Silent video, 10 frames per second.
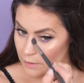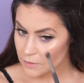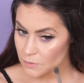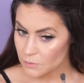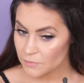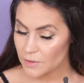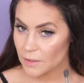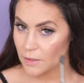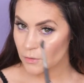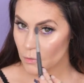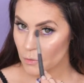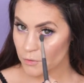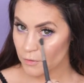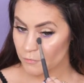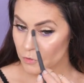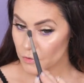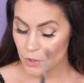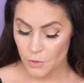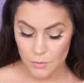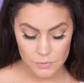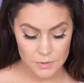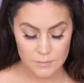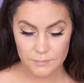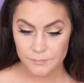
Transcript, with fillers: it's sort of the inner corner of your nose.